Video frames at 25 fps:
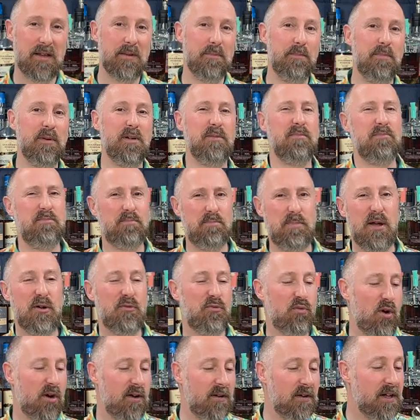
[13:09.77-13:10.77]
but
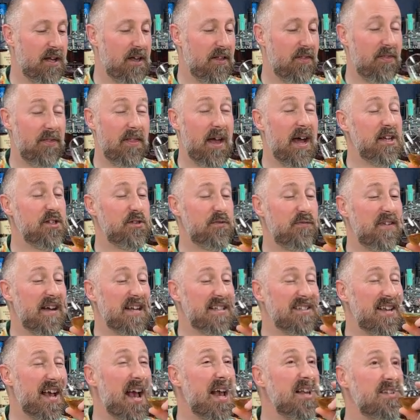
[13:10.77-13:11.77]
Belvoir. That's
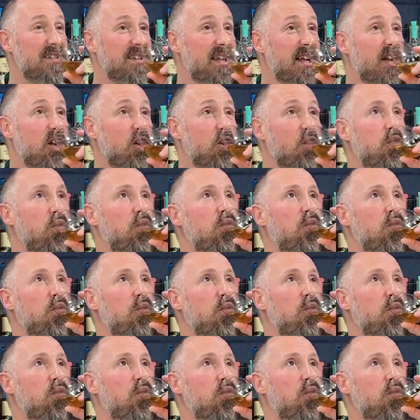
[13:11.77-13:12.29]
fantastic.